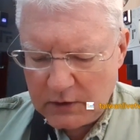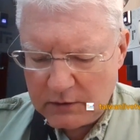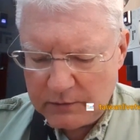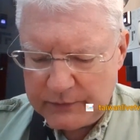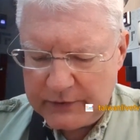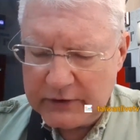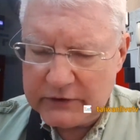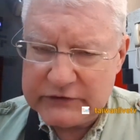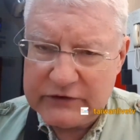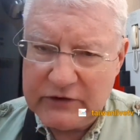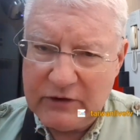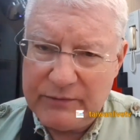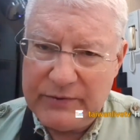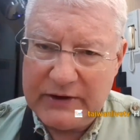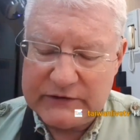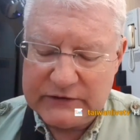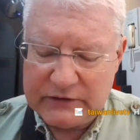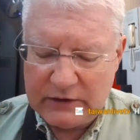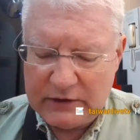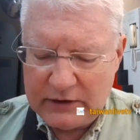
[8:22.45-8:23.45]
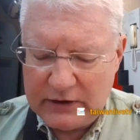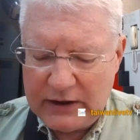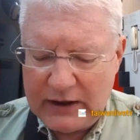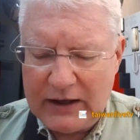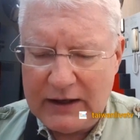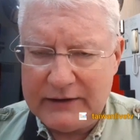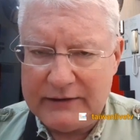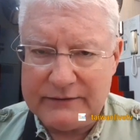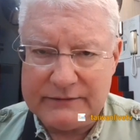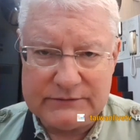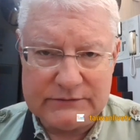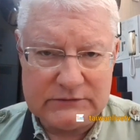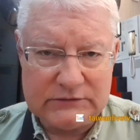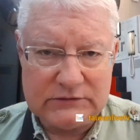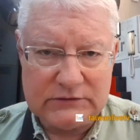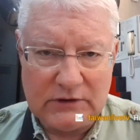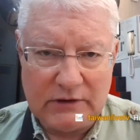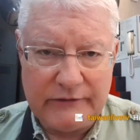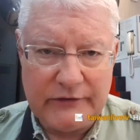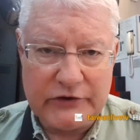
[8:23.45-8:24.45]
Periscope has a lot
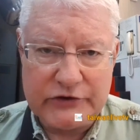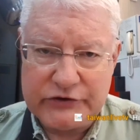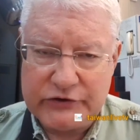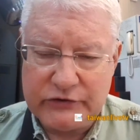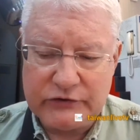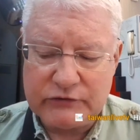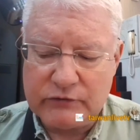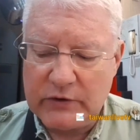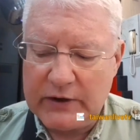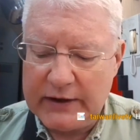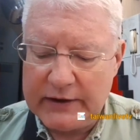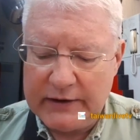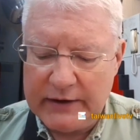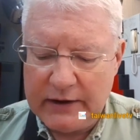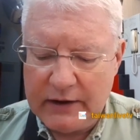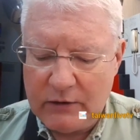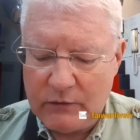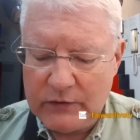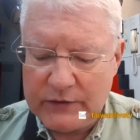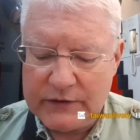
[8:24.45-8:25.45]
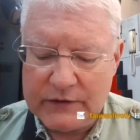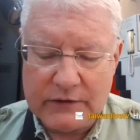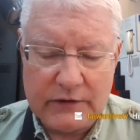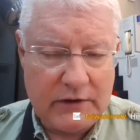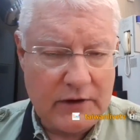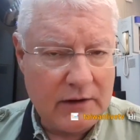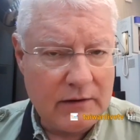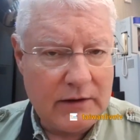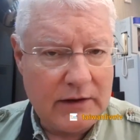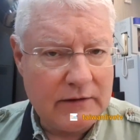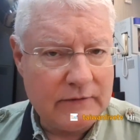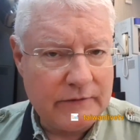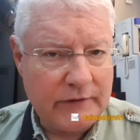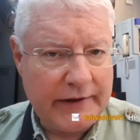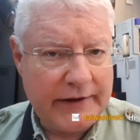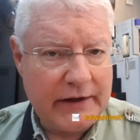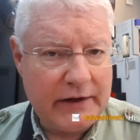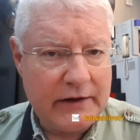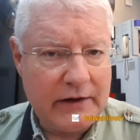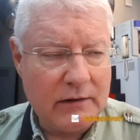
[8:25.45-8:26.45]
of issues right now with
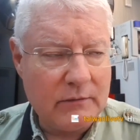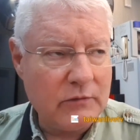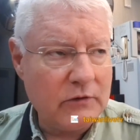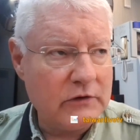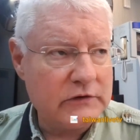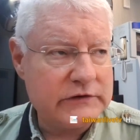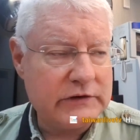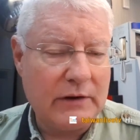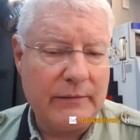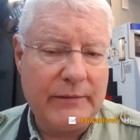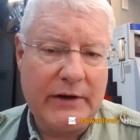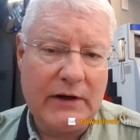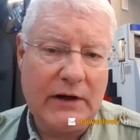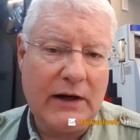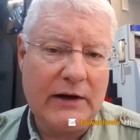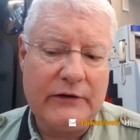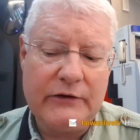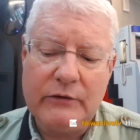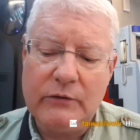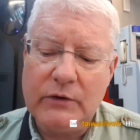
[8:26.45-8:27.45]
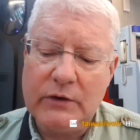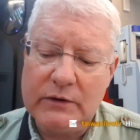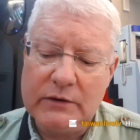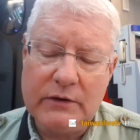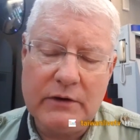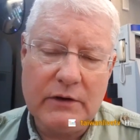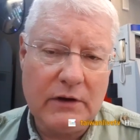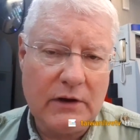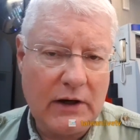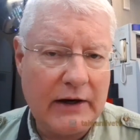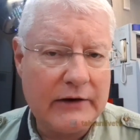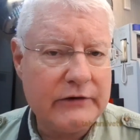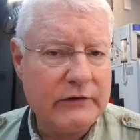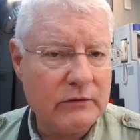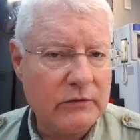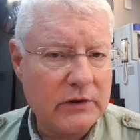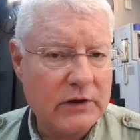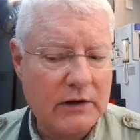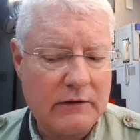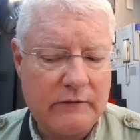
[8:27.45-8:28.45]
inflated numbers. I mean, I do a
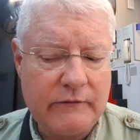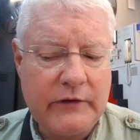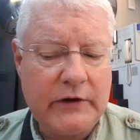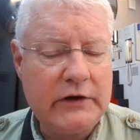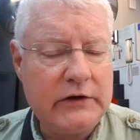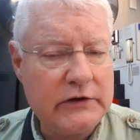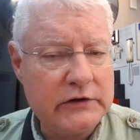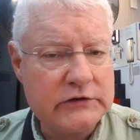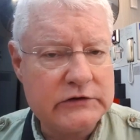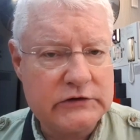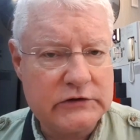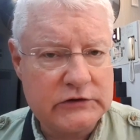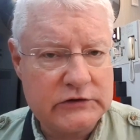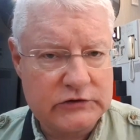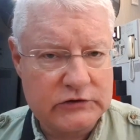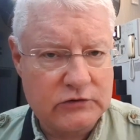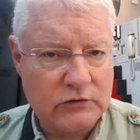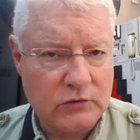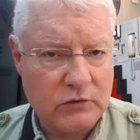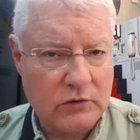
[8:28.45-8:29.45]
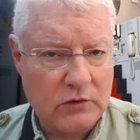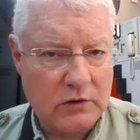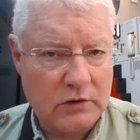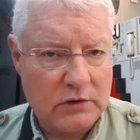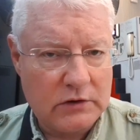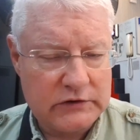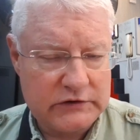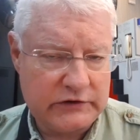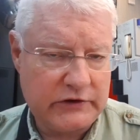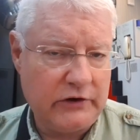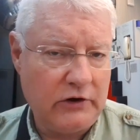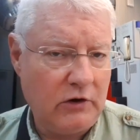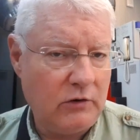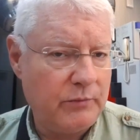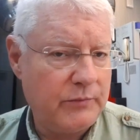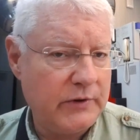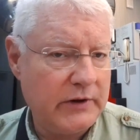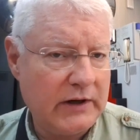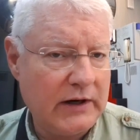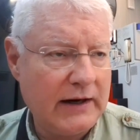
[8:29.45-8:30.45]
convenience store scope
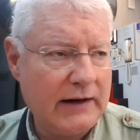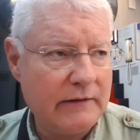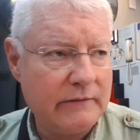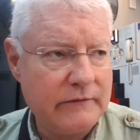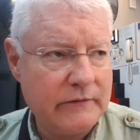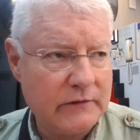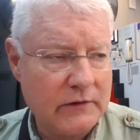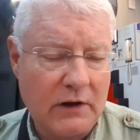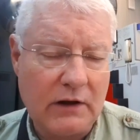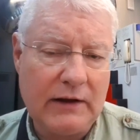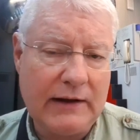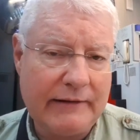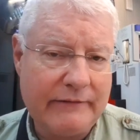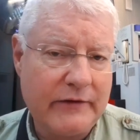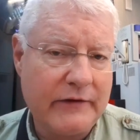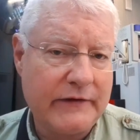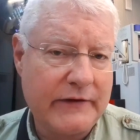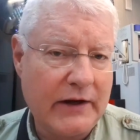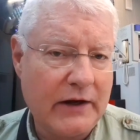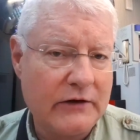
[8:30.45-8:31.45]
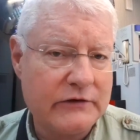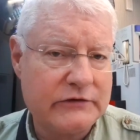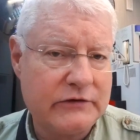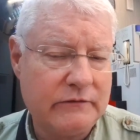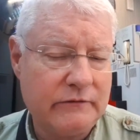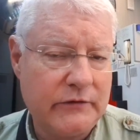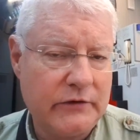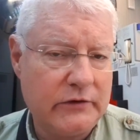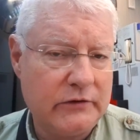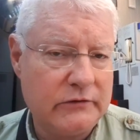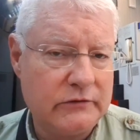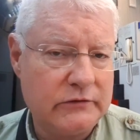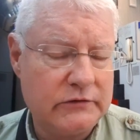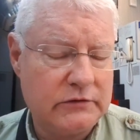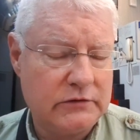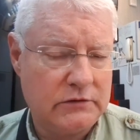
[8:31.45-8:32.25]
and I have 11,000 views.